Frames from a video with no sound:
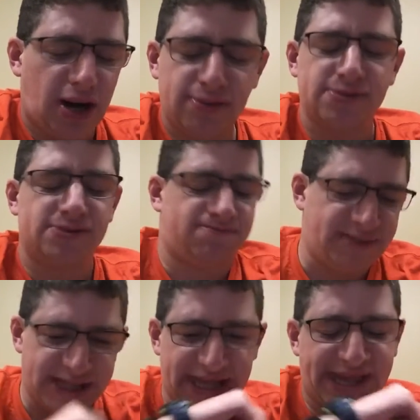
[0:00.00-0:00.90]

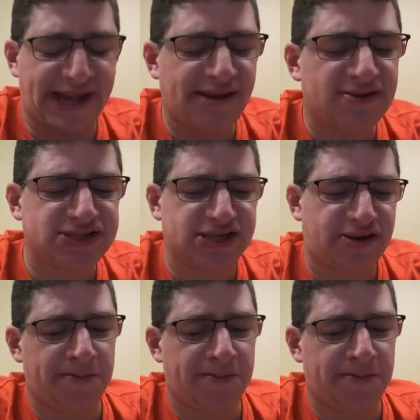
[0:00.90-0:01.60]
0-0-1,